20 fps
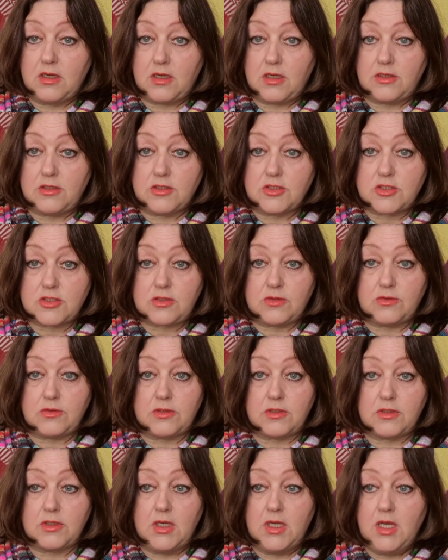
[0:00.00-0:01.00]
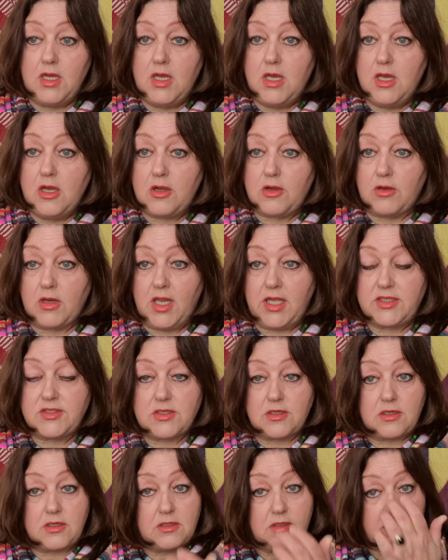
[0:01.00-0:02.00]
underscore
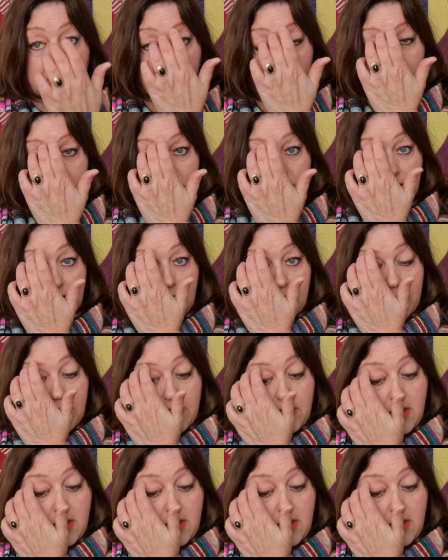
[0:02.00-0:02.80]
collector on Instagram.